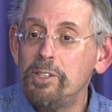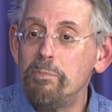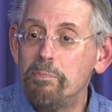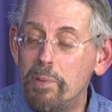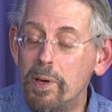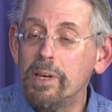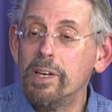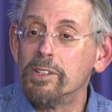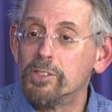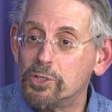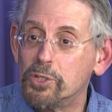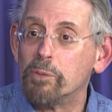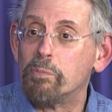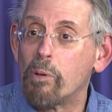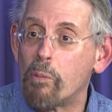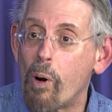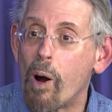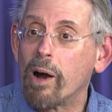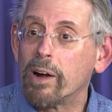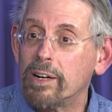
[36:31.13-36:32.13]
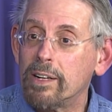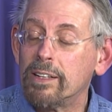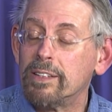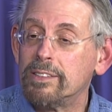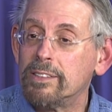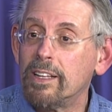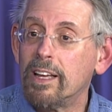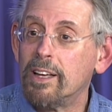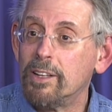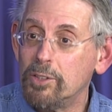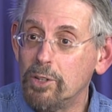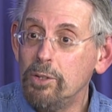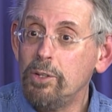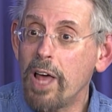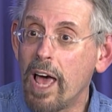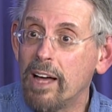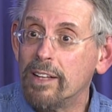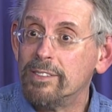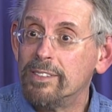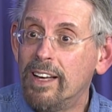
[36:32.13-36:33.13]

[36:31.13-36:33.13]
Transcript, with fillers: biggest supermarket in, in Newtown